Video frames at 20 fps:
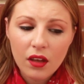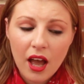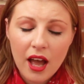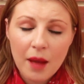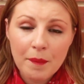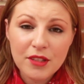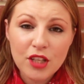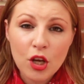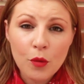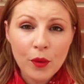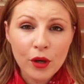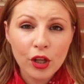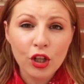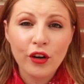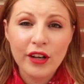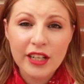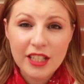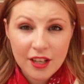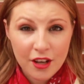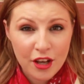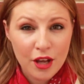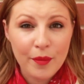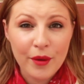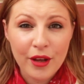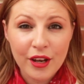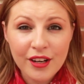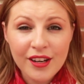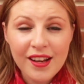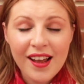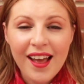um, Soap and Glory
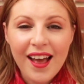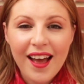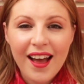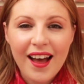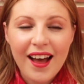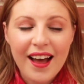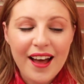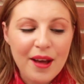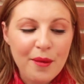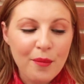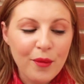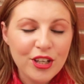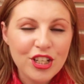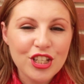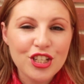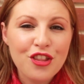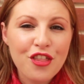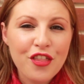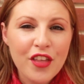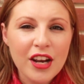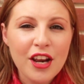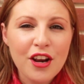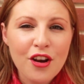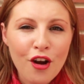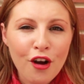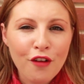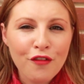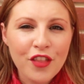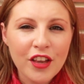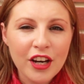turban, um, which is thin
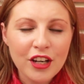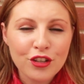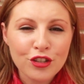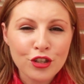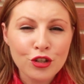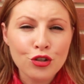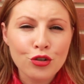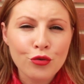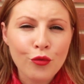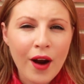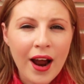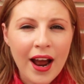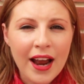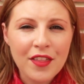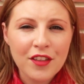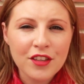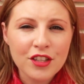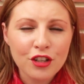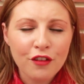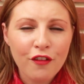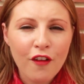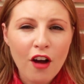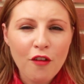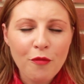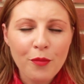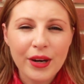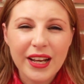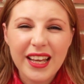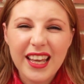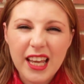enough that it doesn't dry the stuff
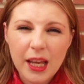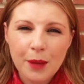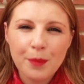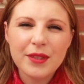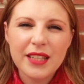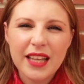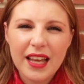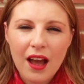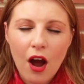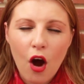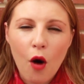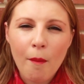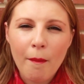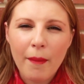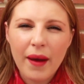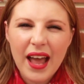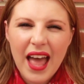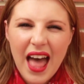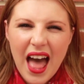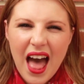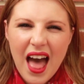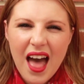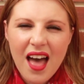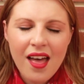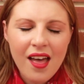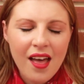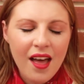off, but it keeps it on my hair.